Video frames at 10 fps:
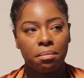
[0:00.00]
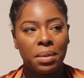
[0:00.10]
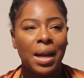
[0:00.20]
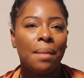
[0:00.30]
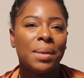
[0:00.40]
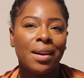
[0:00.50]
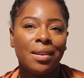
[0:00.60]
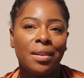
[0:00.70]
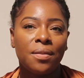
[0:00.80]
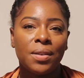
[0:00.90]
But I'm not
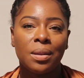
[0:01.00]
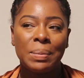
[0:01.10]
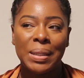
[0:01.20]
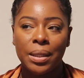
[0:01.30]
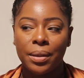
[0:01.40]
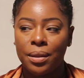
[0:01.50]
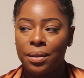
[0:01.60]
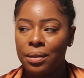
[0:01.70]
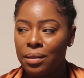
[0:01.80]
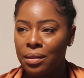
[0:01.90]
in love with the material,
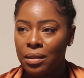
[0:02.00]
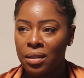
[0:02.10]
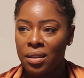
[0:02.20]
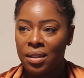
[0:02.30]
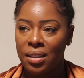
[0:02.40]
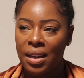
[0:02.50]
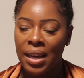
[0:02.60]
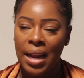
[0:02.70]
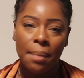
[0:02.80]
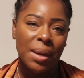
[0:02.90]

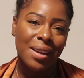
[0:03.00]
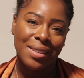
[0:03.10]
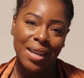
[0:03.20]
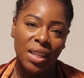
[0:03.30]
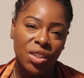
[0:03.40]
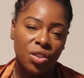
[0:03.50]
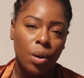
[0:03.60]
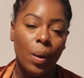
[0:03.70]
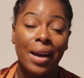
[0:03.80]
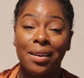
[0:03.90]
and I'm not exactly
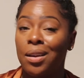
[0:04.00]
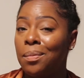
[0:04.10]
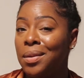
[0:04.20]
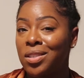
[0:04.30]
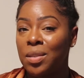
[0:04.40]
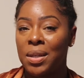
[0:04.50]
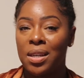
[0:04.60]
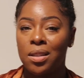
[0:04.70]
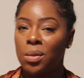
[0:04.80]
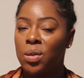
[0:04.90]
sure why. It could be just
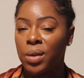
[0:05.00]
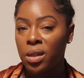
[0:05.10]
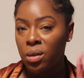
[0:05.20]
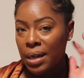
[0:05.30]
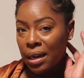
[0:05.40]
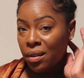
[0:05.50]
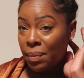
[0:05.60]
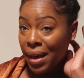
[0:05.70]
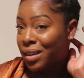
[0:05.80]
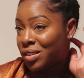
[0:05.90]
because it was wrinkled out of the
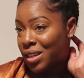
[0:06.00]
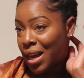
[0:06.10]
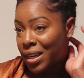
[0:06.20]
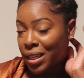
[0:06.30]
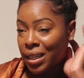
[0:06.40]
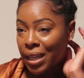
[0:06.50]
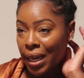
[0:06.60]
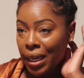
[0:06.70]
package and I didn't